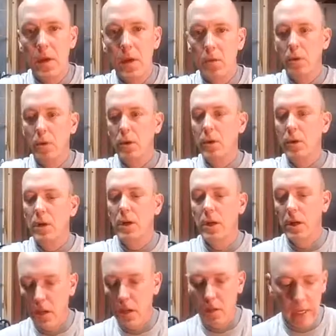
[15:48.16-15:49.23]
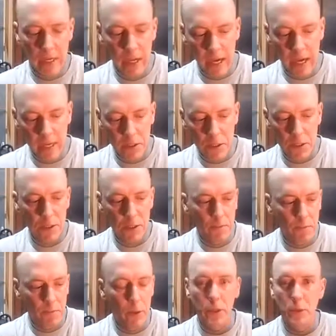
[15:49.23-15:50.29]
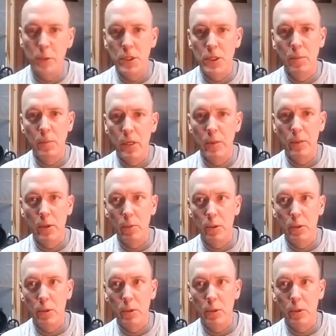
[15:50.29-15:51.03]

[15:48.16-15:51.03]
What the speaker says: We're on my dad's 43 GPW